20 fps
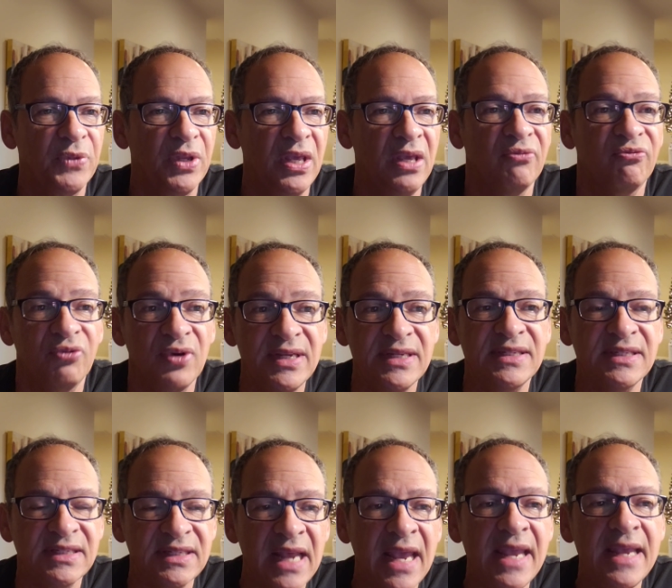If we
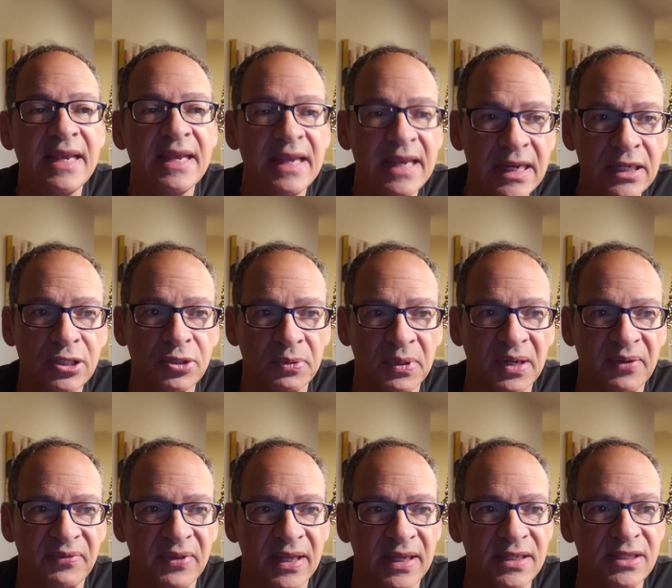stay ignorant
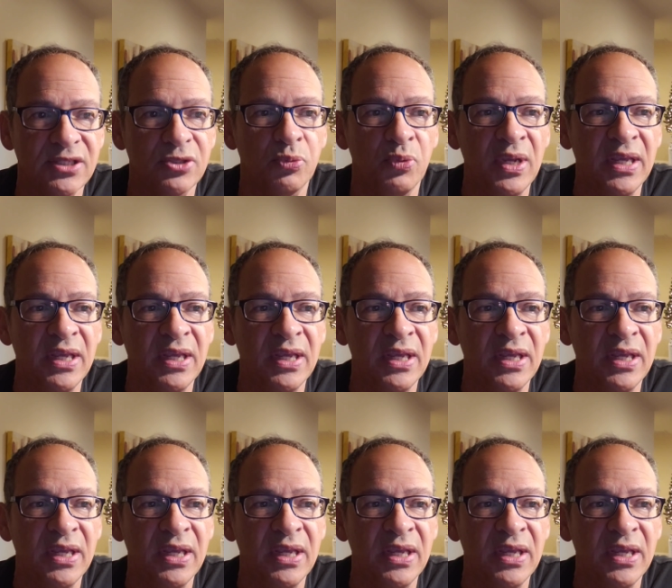of this,